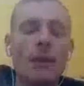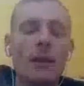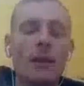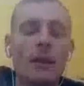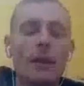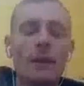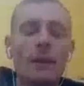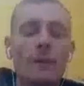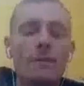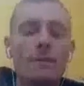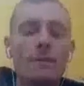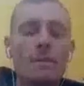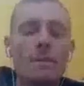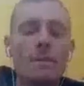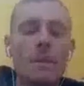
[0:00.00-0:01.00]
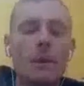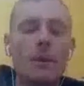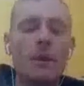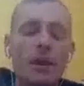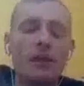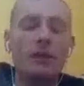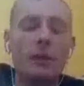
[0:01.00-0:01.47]
Um,
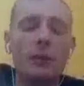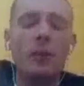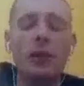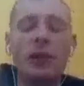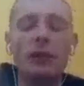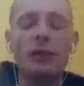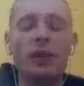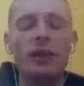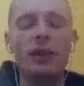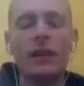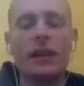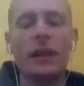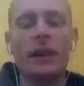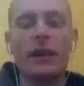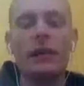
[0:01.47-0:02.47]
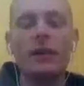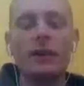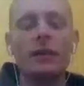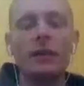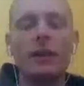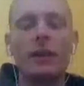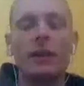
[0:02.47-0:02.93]
we could have done more leveling and
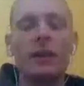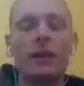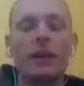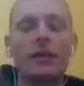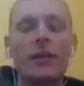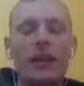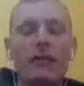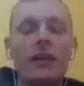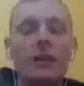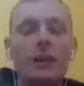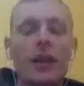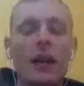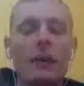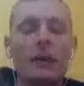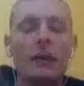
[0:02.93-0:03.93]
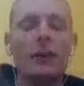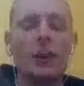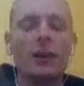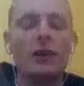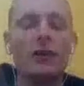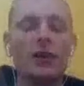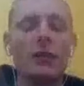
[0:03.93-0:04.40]
saved some time on this
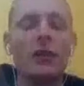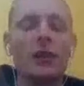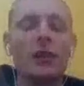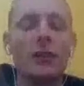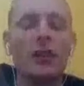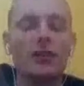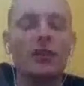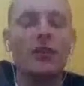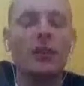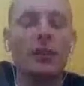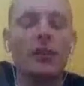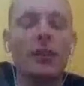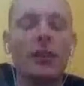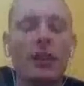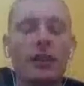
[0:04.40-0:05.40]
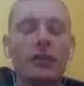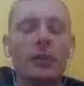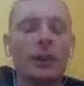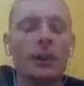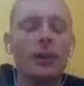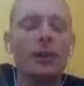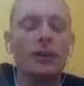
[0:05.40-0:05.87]
red shell and also the next
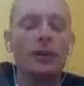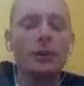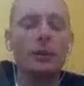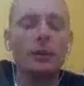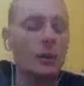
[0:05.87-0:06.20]
ones.